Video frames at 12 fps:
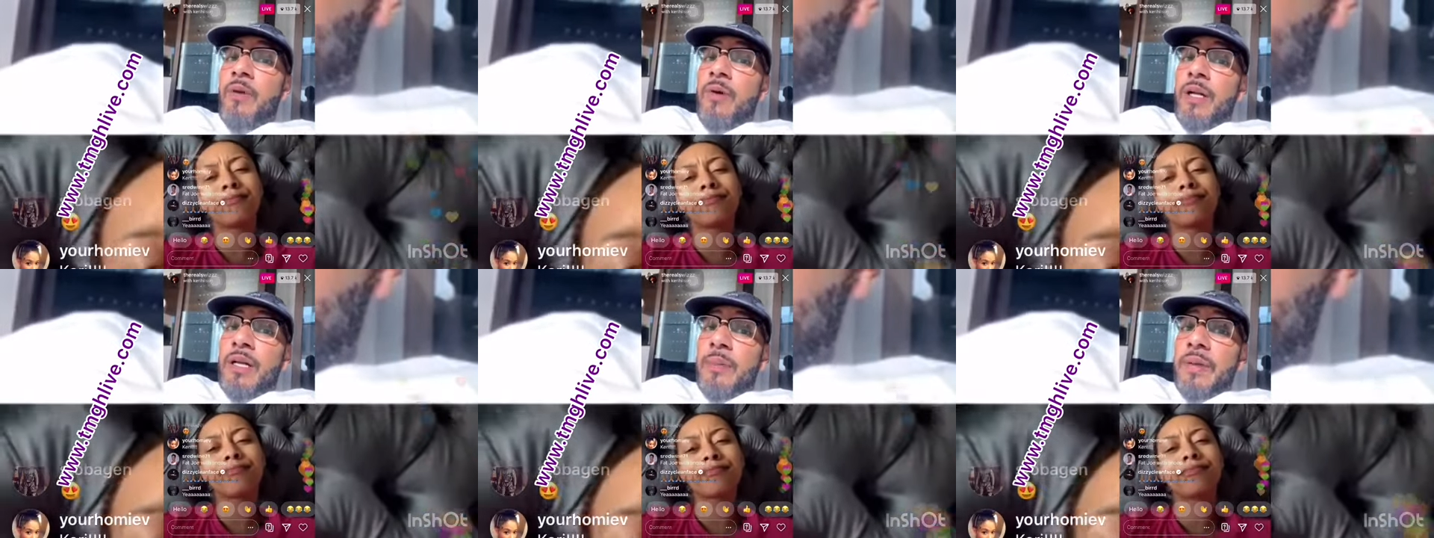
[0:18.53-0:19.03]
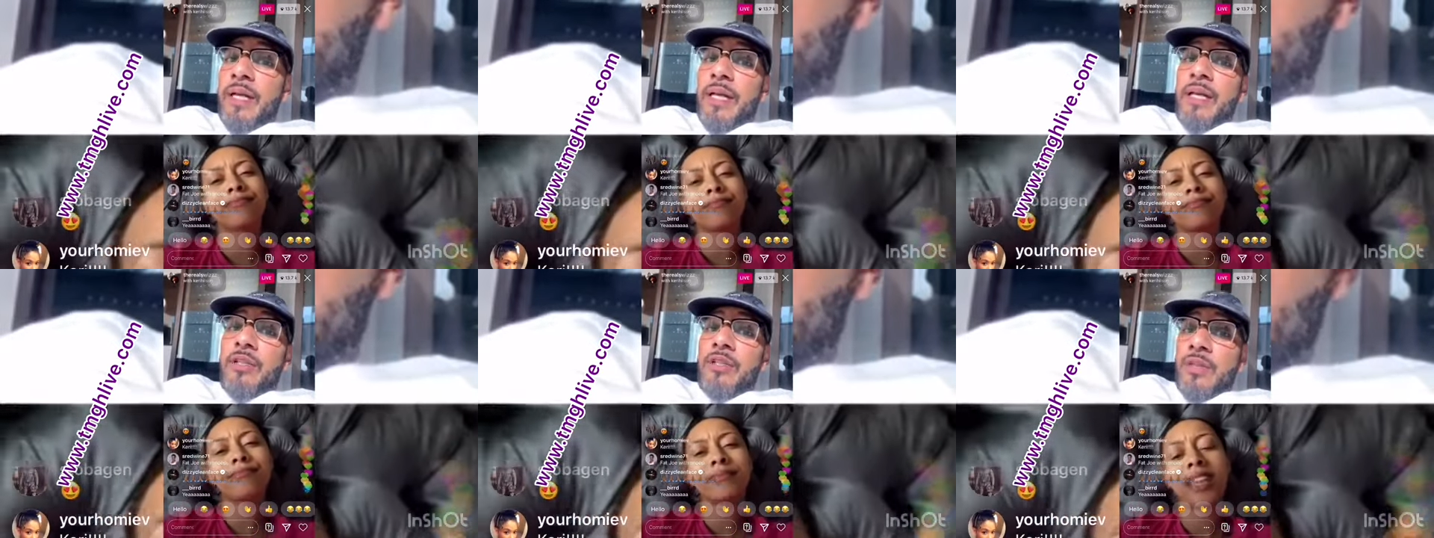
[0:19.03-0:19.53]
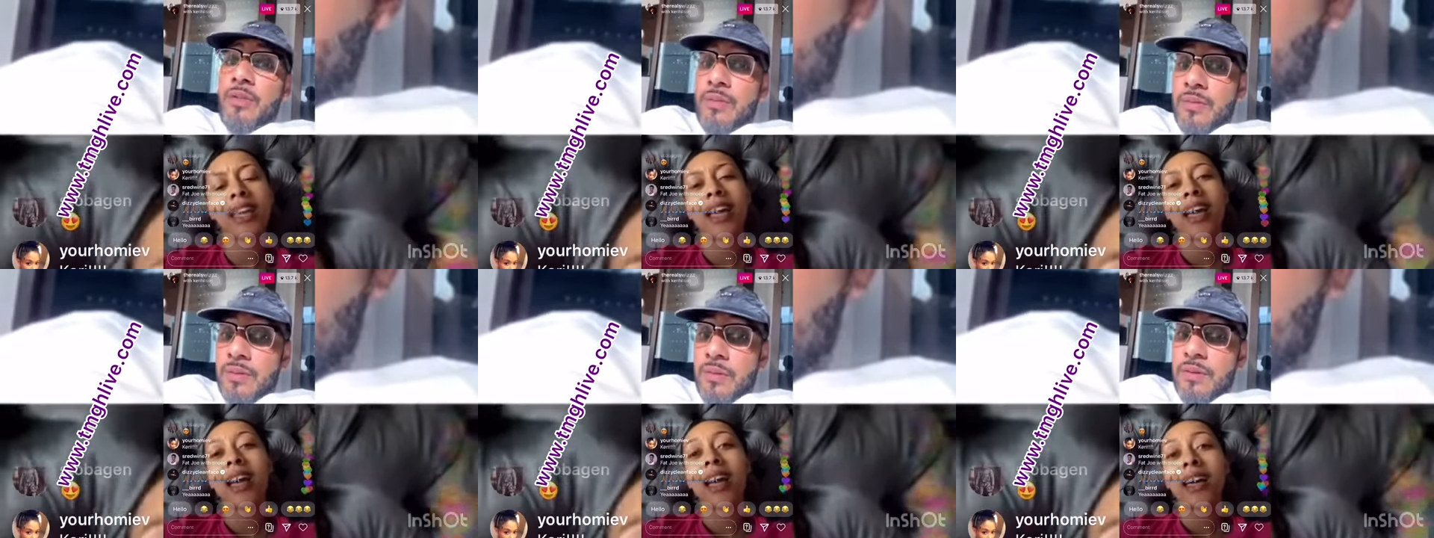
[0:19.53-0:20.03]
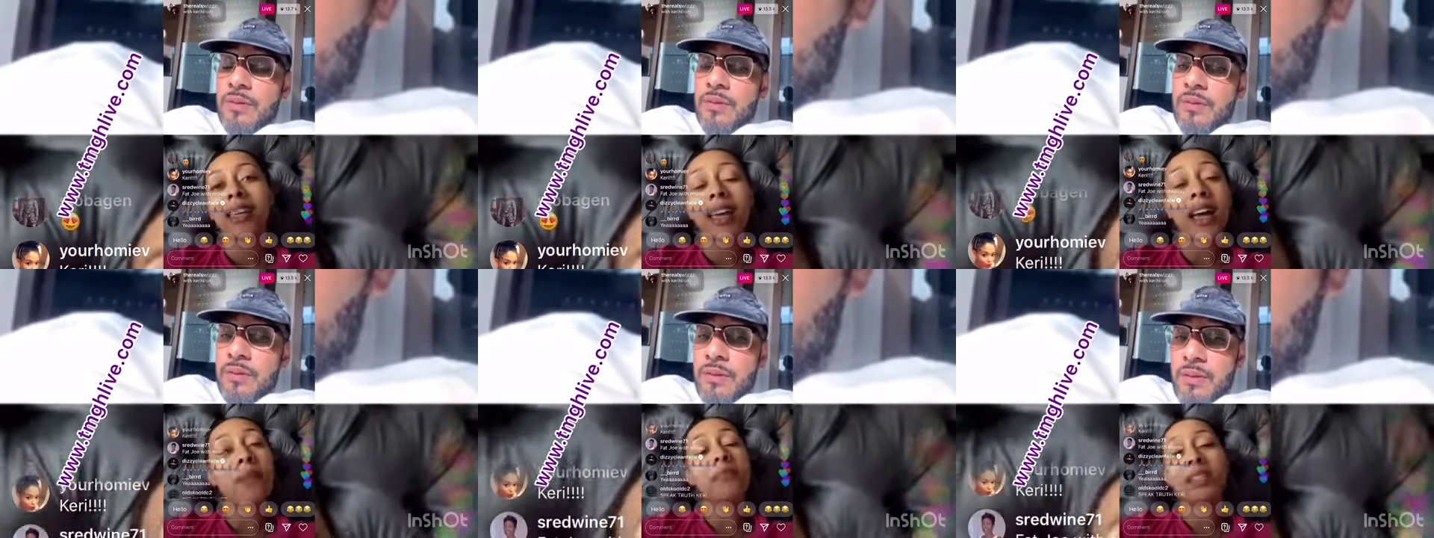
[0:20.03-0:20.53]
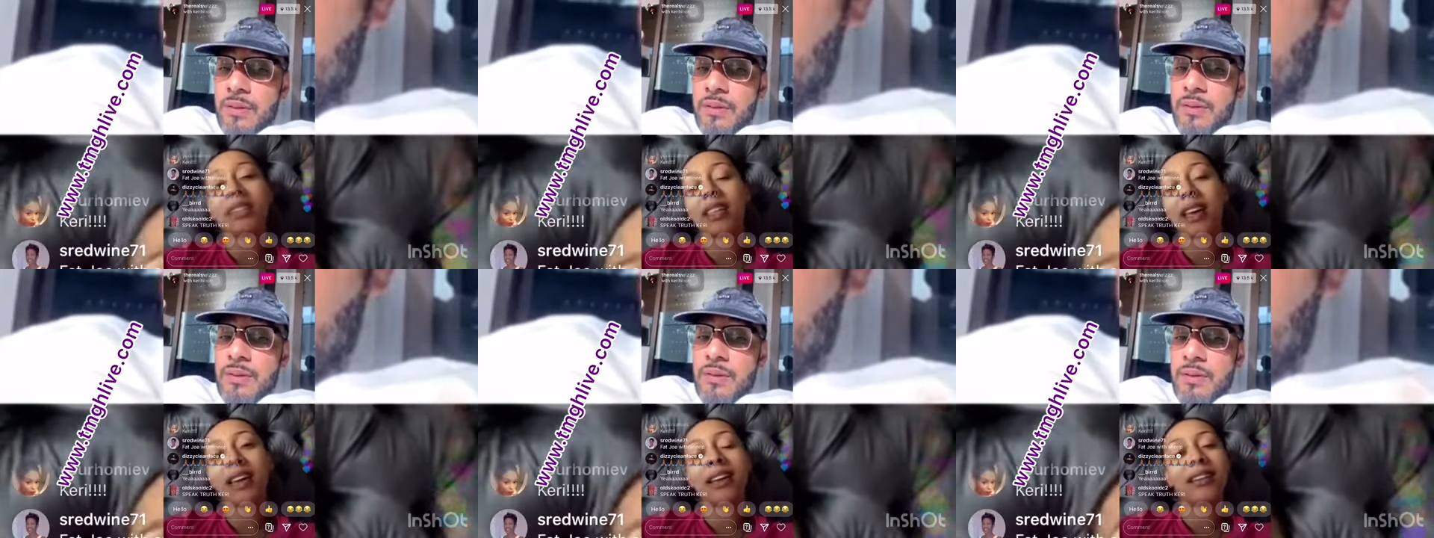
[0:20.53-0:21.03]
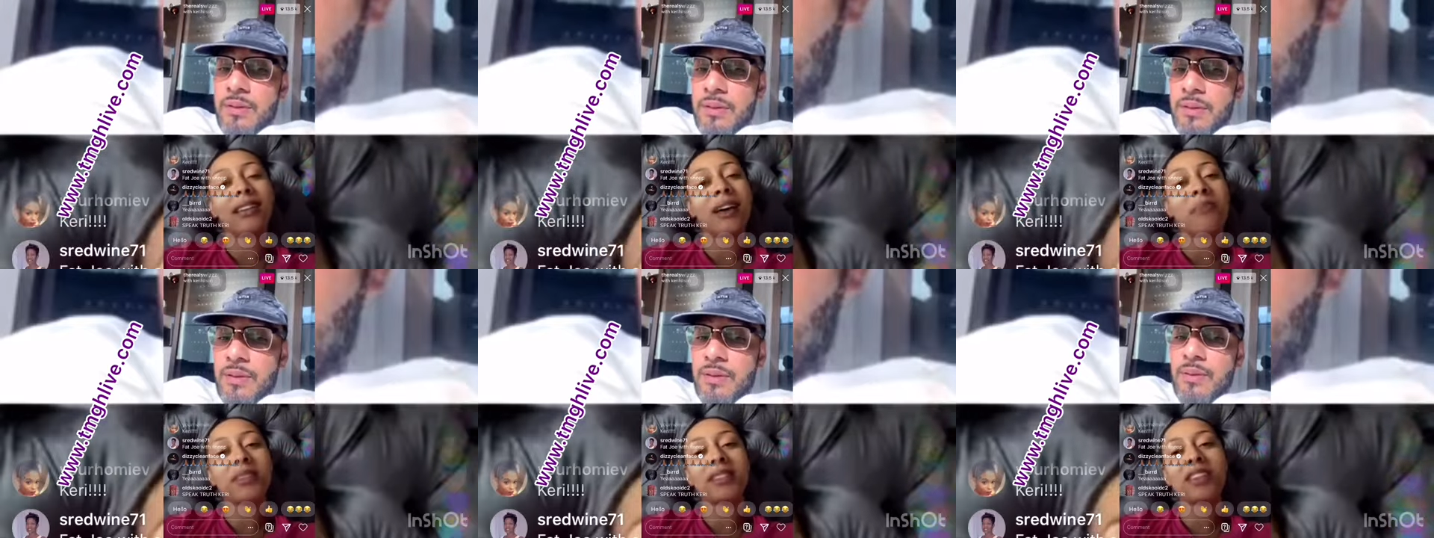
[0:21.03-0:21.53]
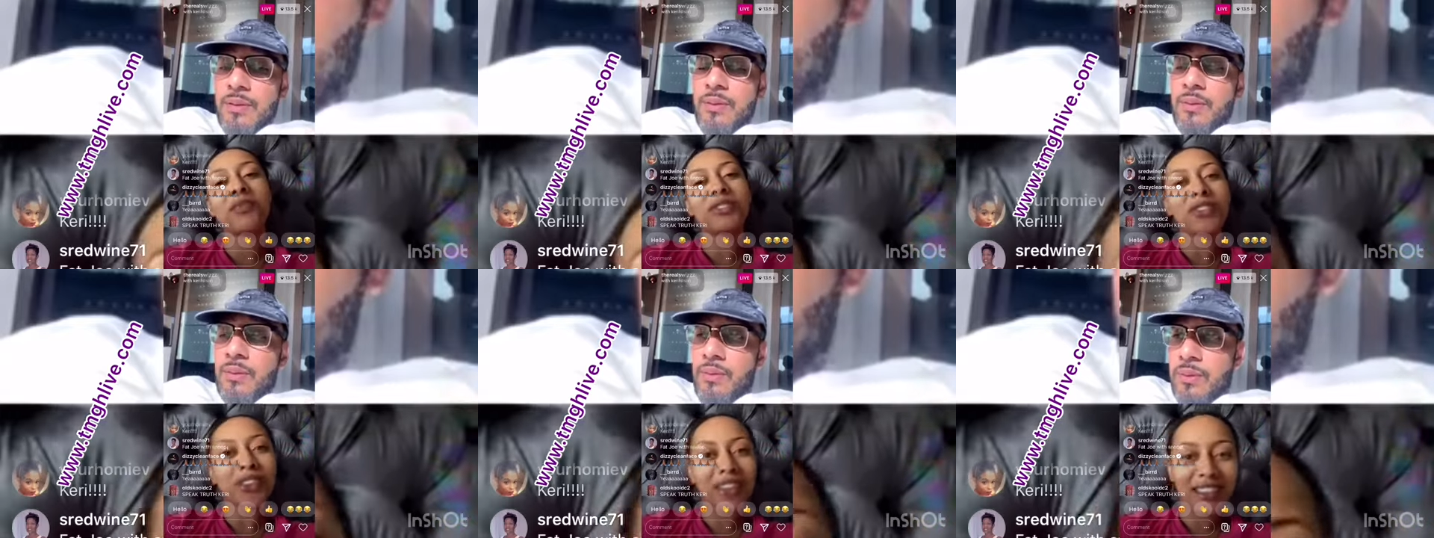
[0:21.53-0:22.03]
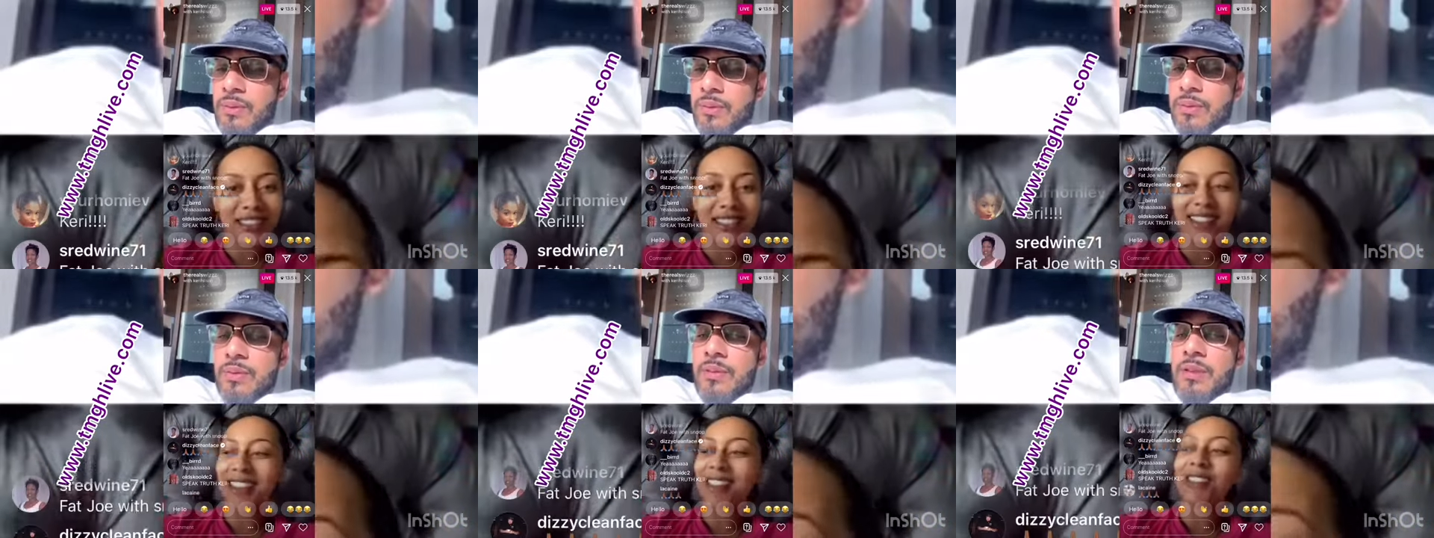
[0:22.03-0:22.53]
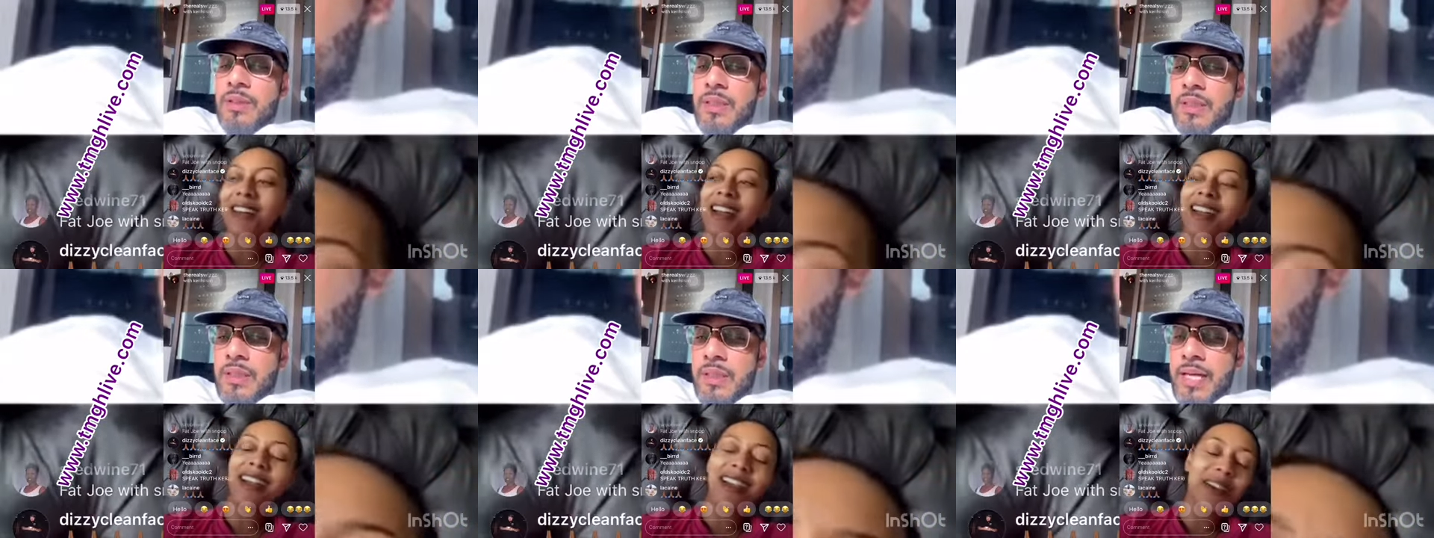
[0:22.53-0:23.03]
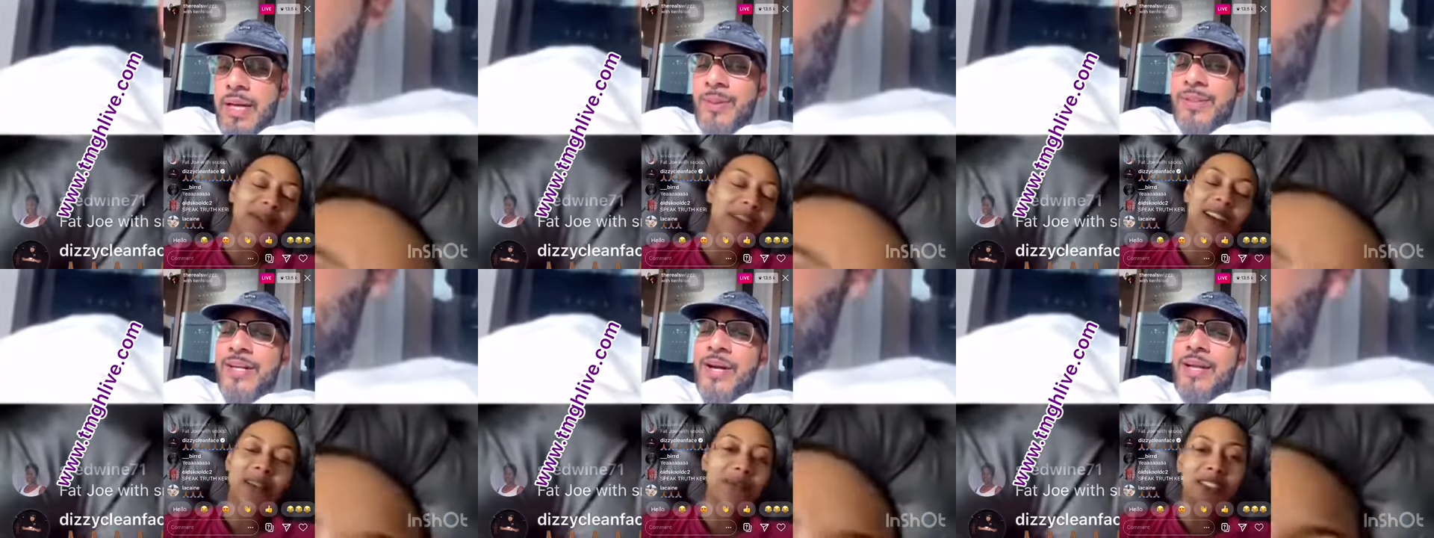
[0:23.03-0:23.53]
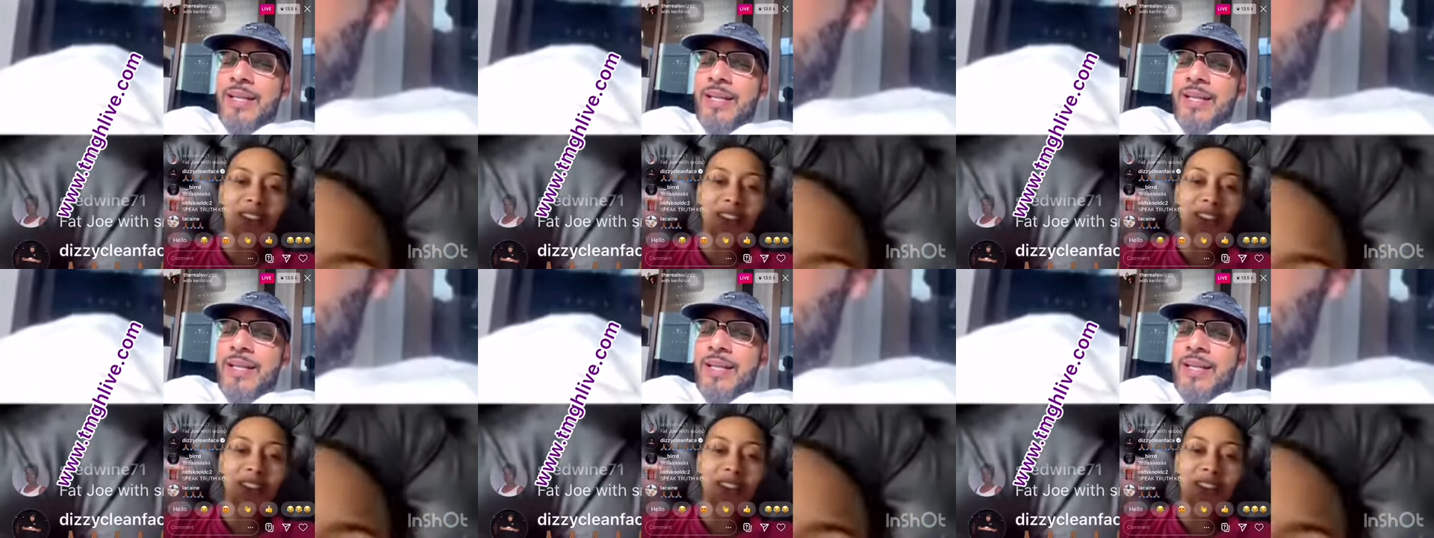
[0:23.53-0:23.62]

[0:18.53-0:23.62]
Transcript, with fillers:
Speaker 1: in the beginning too.
Speaker 2: Yeah, I missed that. It was early today, so
Speaker 1: it was early.